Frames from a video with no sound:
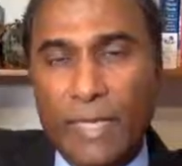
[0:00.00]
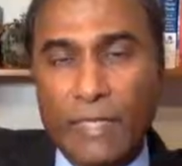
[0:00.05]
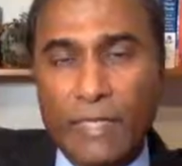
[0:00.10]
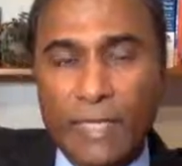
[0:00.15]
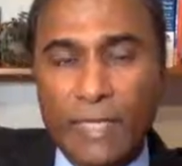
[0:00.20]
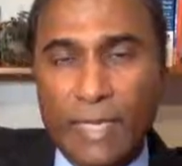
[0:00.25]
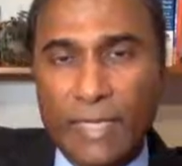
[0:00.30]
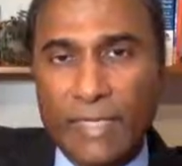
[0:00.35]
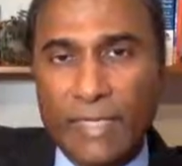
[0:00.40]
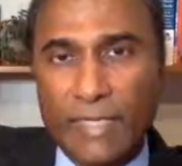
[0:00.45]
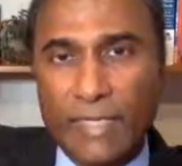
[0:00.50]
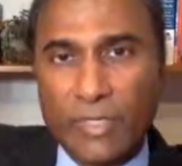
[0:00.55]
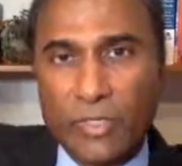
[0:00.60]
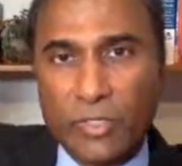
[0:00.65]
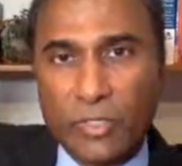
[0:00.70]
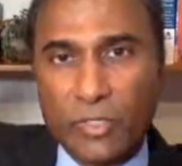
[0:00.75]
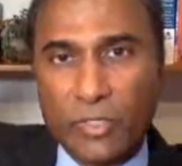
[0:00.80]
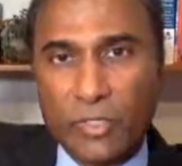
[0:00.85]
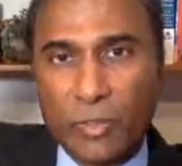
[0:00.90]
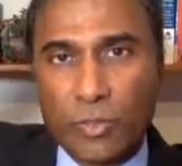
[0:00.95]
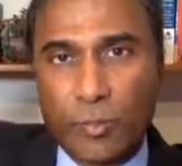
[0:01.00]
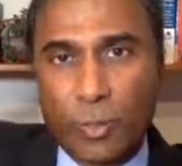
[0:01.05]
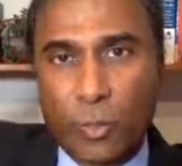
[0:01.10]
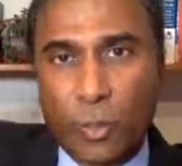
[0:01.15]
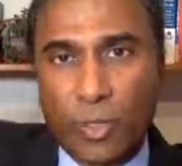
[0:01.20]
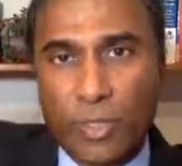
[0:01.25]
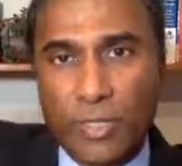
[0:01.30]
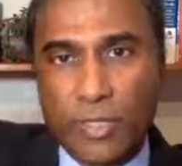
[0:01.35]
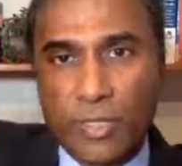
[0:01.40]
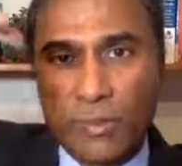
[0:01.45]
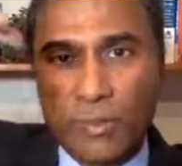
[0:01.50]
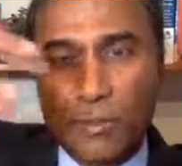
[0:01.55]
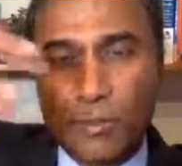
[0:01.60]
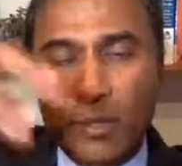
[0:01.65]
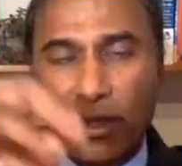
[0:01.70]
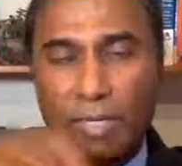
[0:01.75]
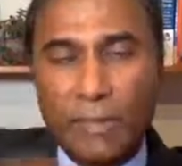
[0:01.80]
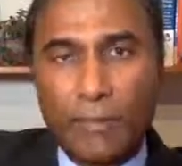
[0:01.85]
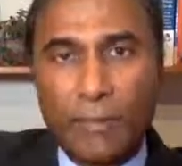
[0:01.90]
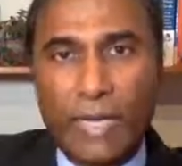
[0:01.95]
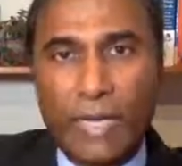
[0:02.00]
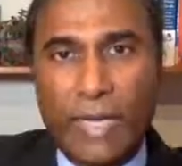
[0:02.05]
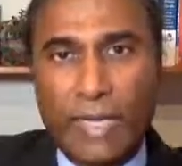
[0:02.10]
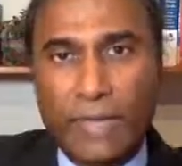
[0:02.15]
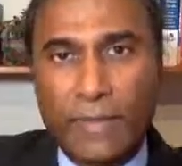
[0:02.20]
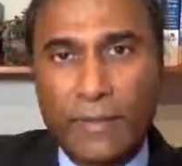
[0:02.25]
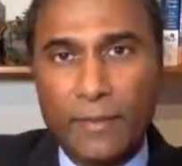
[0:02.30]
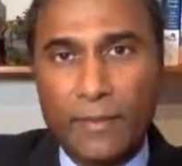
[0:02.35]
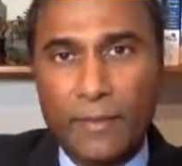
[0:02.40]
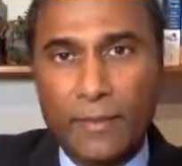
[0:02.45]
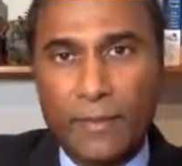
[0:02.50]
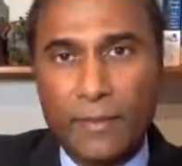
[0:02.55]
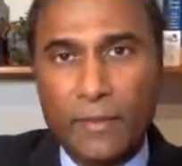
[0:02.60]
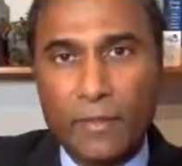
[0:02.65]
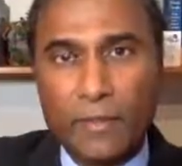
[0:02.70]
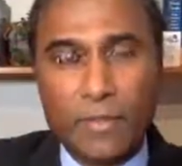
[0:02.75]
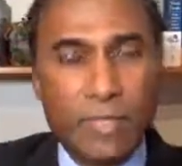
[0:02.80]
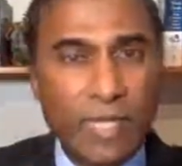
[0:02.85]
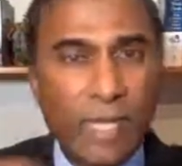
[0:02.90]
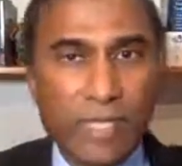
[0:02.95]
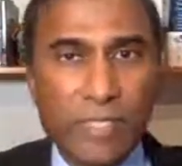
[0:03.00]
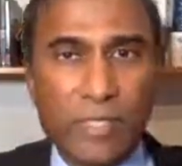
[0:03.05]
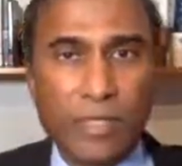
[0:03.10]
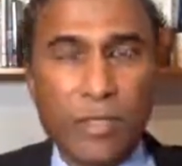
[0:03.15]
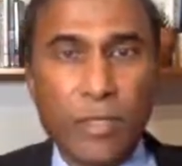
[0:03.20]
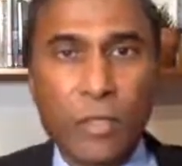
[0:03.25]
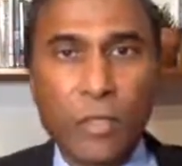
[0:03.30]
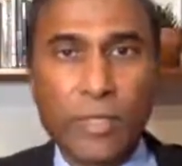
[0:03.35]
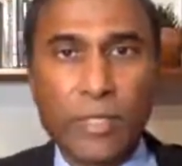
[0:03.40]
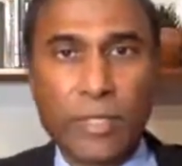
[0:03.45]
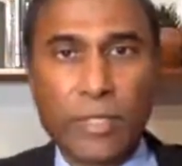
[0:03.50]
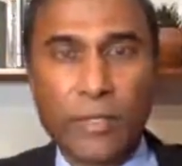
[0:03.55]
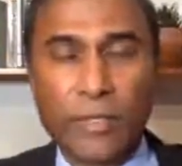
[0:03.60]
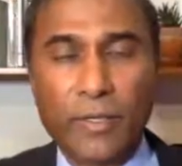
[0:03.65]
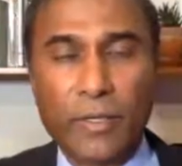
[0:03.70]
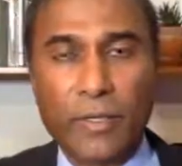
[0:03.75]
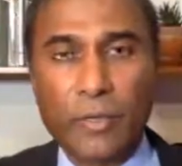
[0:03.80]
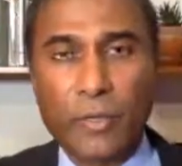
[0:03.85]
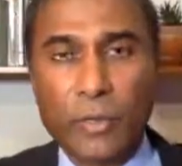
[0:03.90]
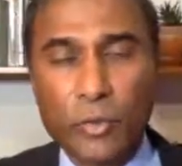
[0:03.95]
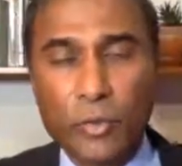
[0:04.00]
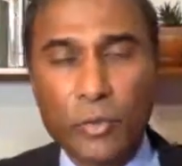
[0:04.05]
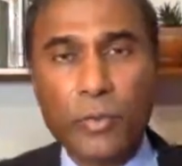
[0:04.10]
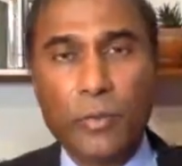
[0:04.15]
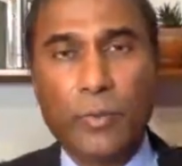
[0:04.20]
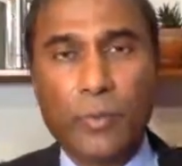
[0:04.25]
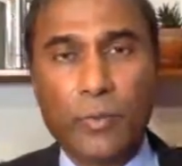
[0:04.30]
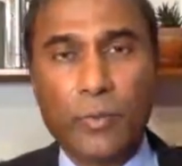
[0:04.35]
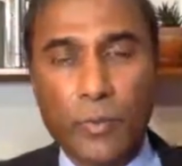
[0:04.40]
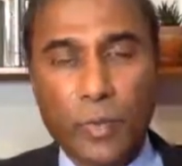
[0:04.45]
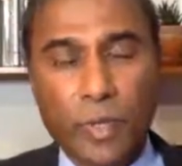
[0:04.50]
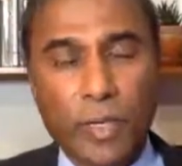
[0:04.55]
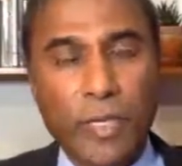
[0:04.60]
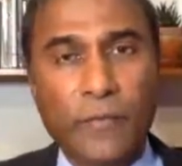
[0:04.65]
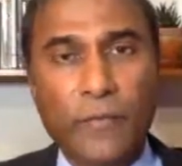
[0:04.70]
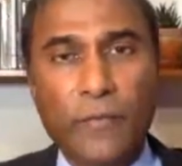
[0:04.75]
And the idea is to support it, to bring it back. So that's the goal here. You